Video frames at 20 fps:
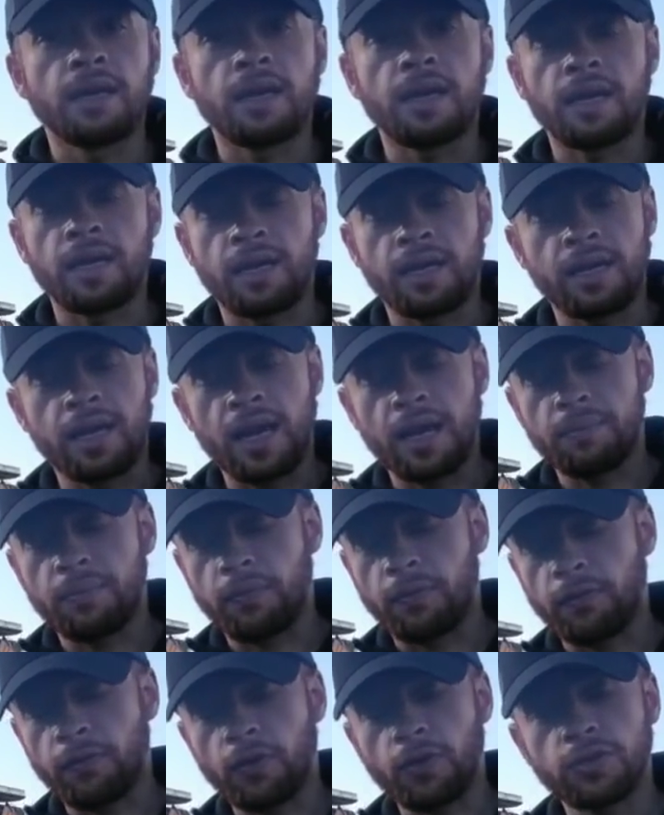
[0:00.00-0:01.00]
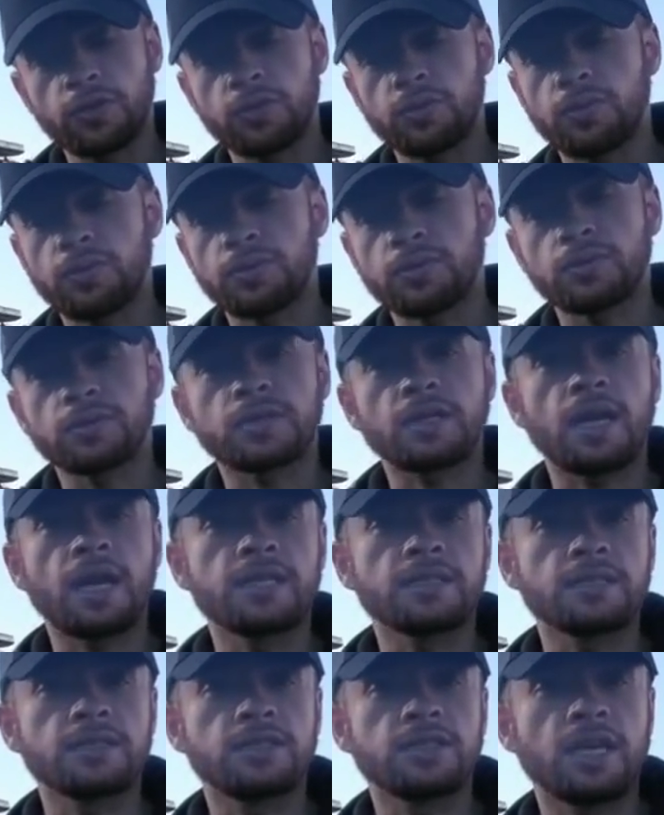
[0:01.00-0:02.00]
And I prefer doing those
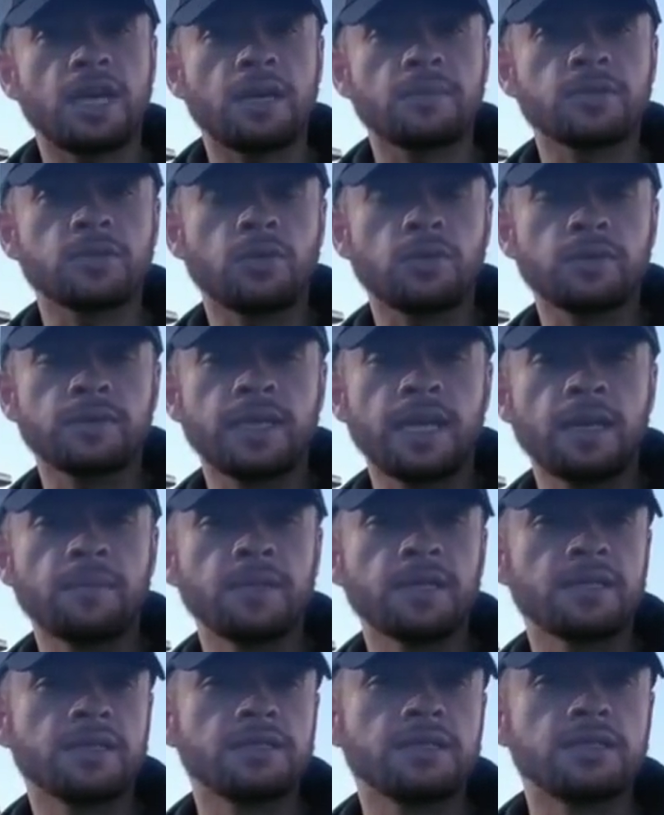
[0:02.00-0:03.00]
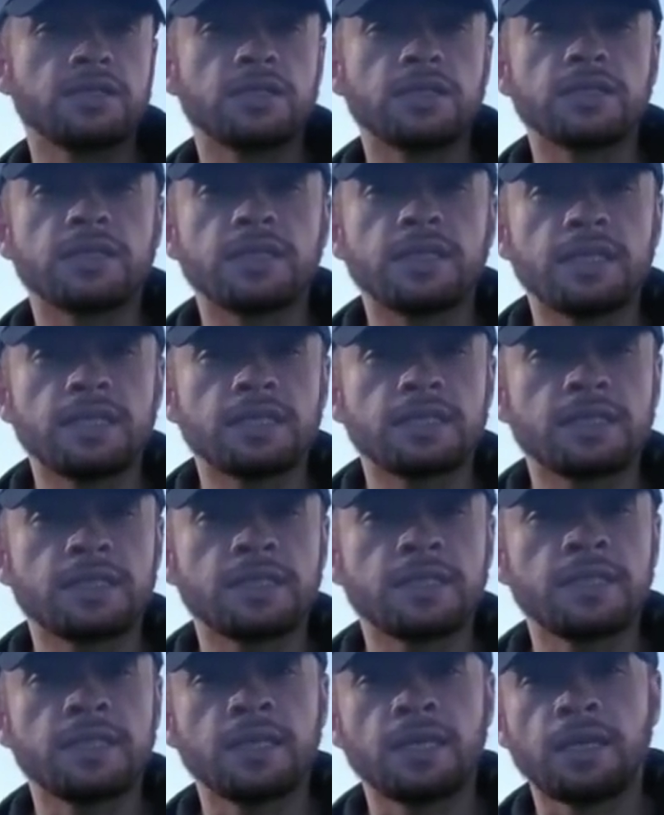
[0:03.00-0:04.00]
kinds of jobs all day because it's just
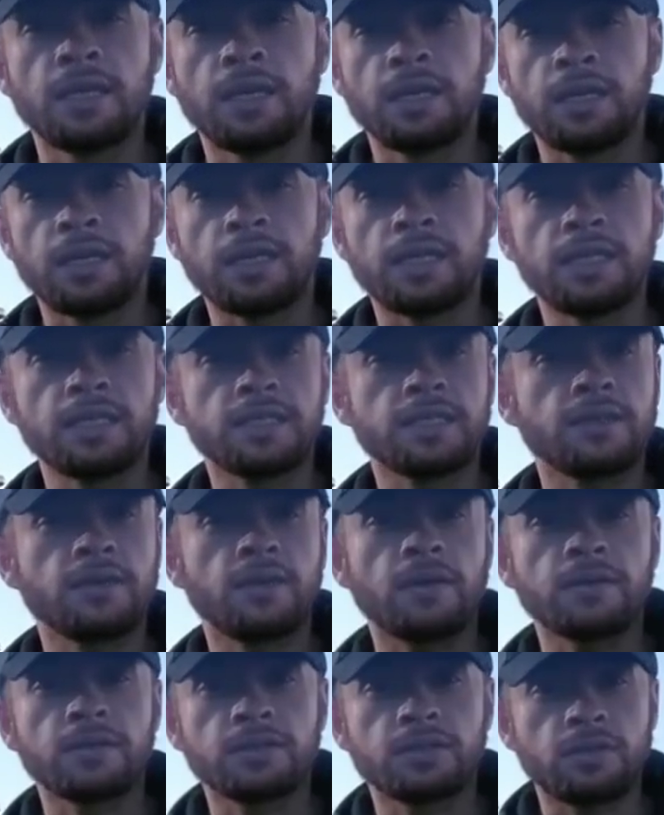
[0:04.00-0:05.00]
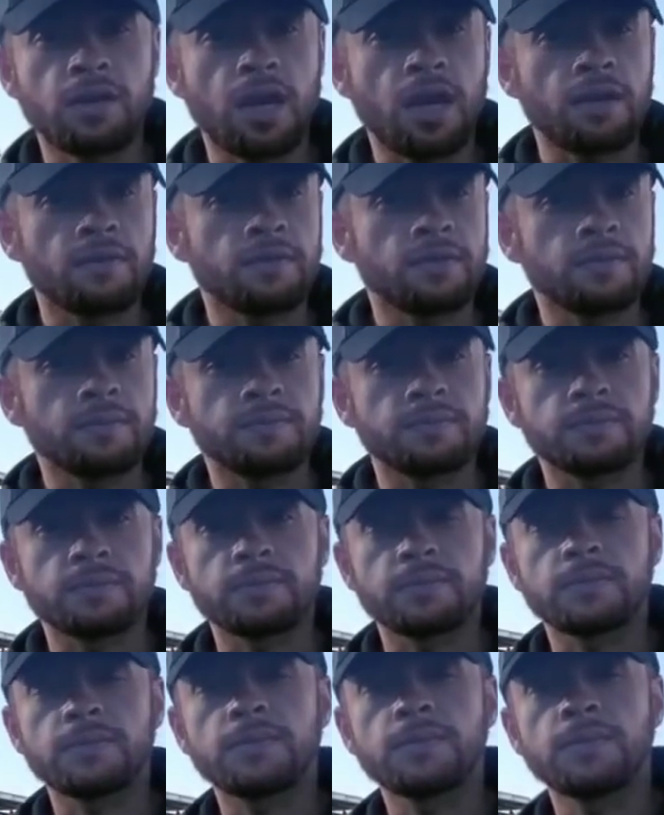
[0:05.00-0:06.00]
easier on the driver,
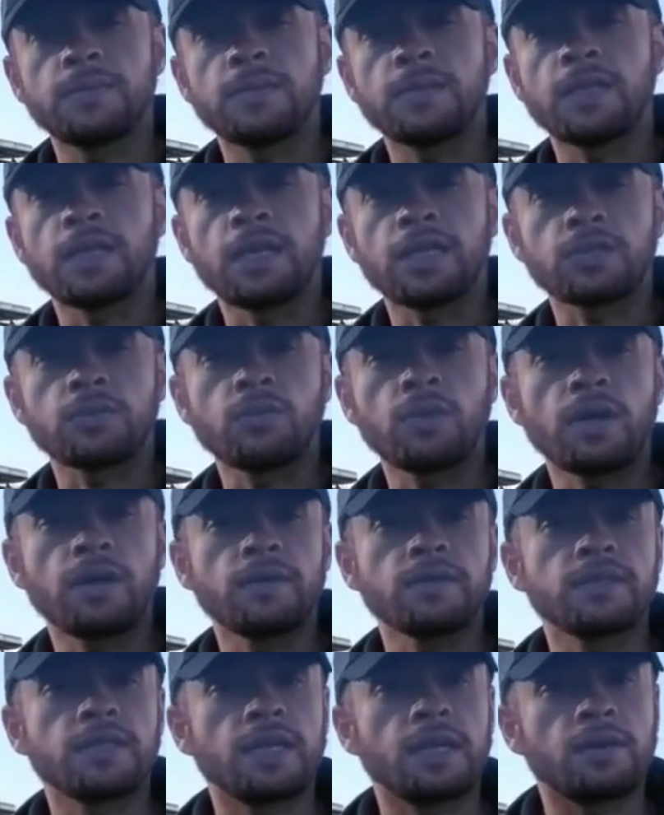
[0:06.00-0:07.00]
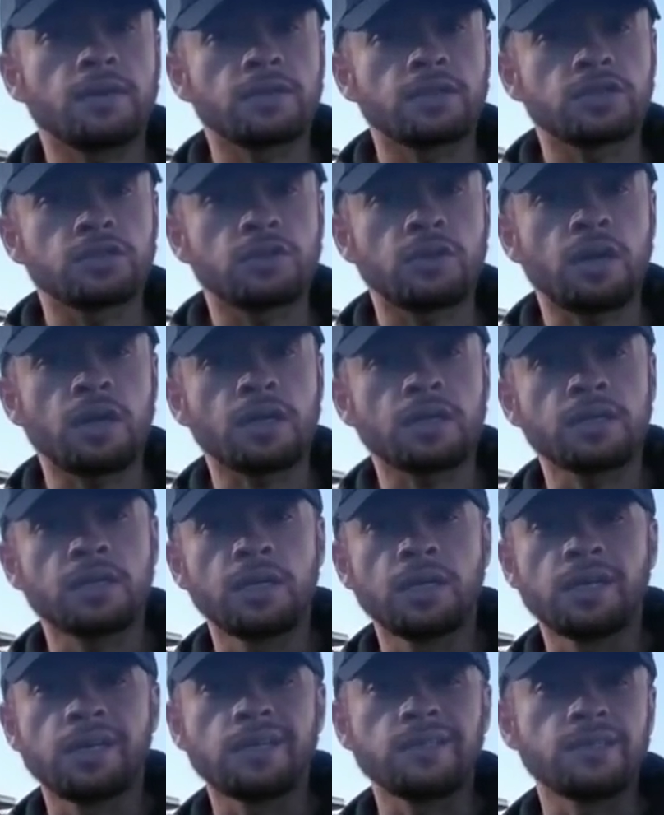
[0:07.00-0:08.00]
less wear and tear on the truck.
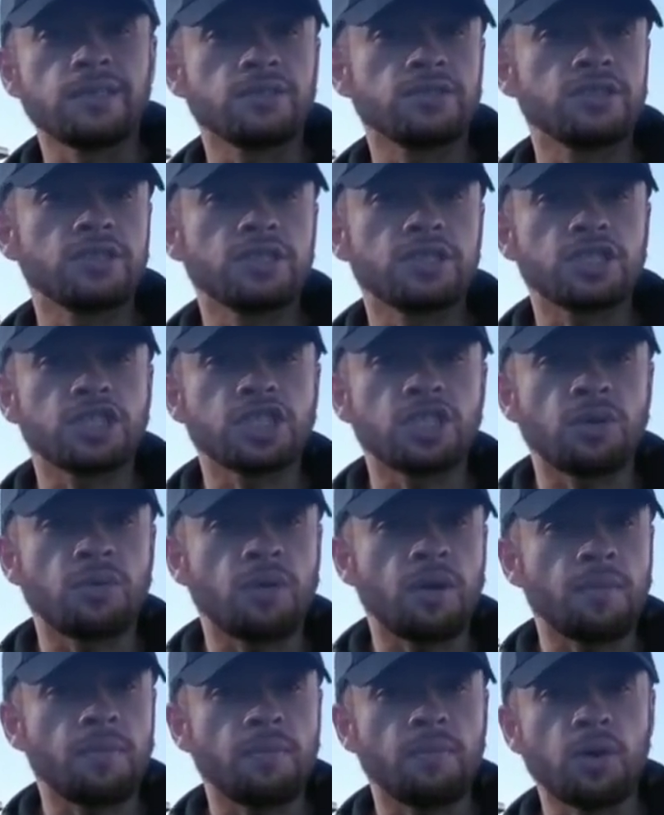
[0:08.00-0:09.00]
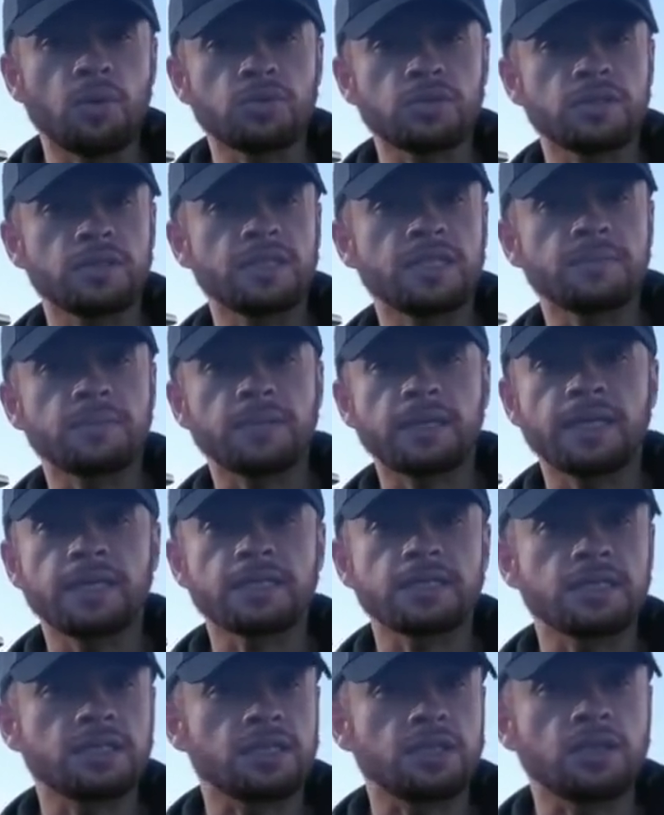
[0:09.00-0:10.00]
You usually show up, most of these
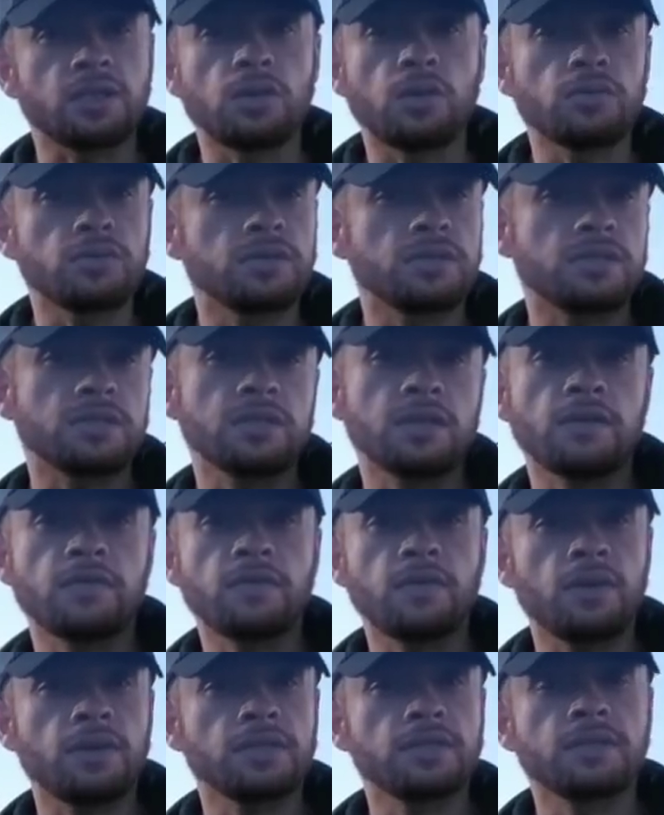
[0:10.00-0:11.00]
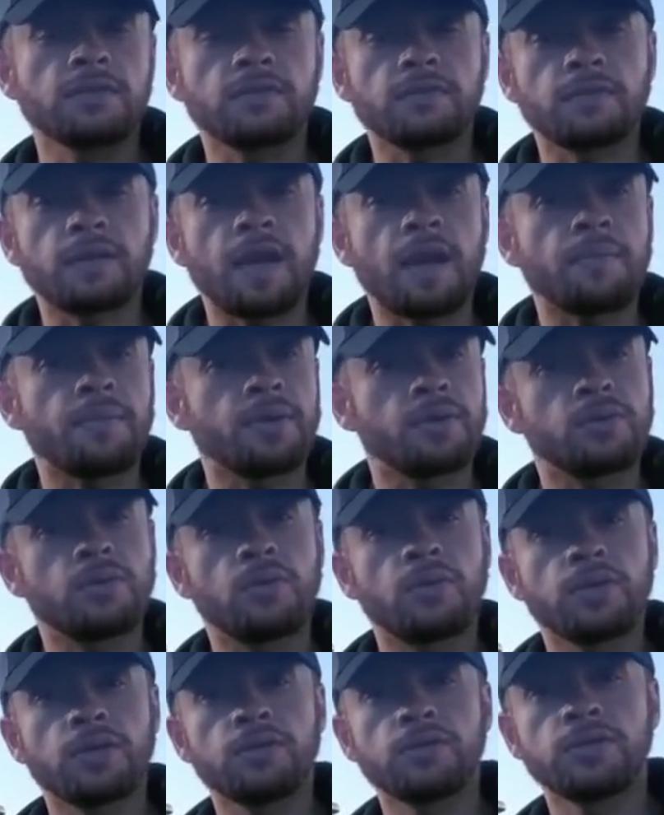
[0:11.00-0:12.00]
places load the stuff onto your flatbed.
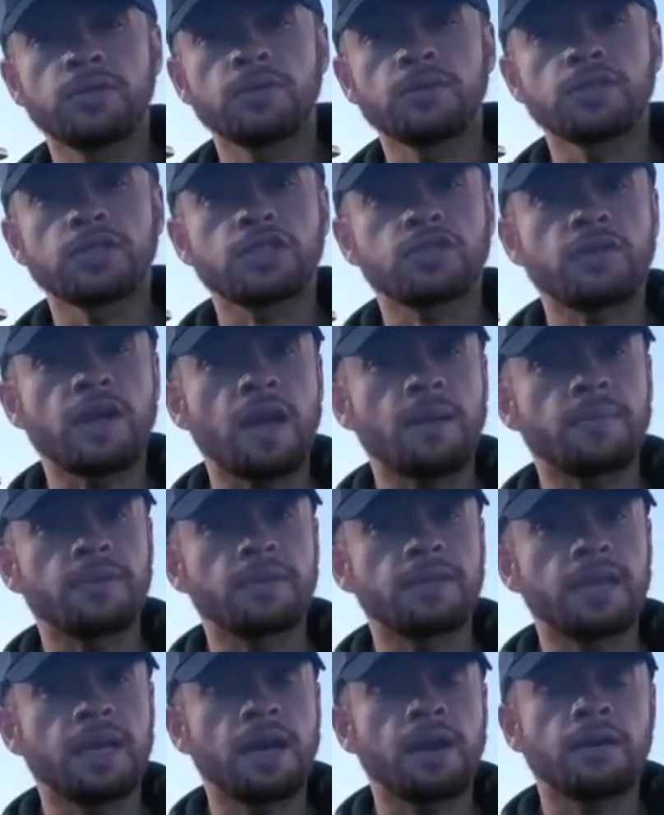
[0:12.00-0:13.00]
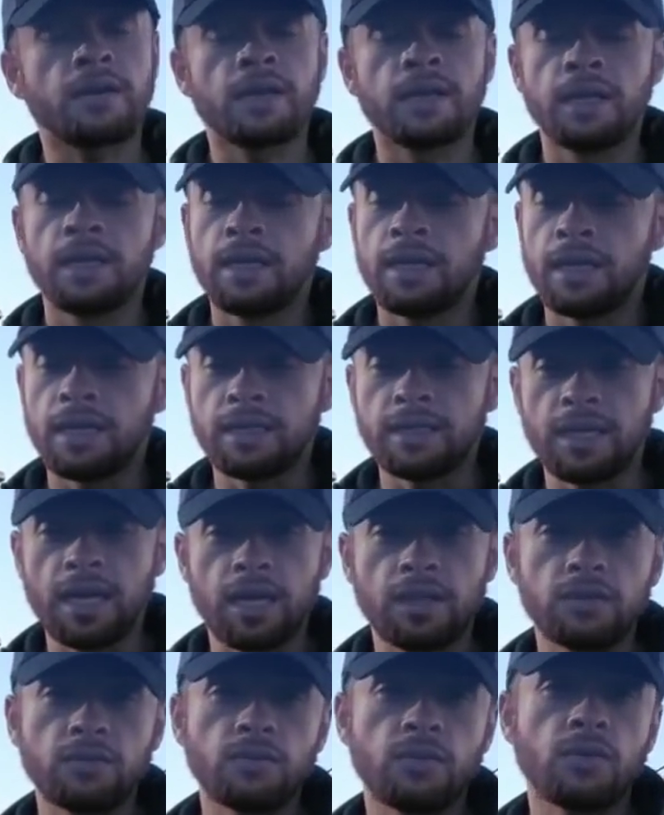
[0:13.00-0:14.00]
All you do is strap it down, and
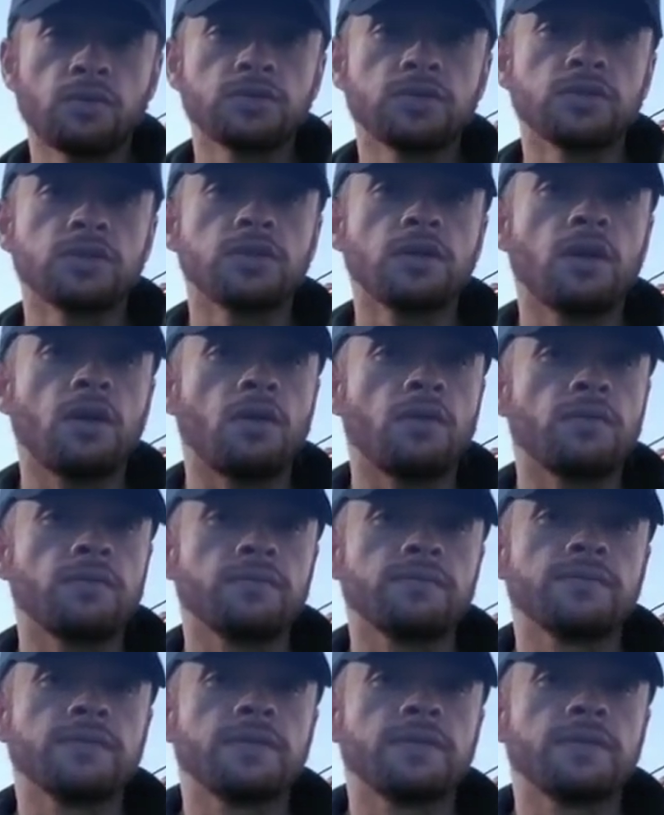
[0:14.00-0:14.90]
down the road you go.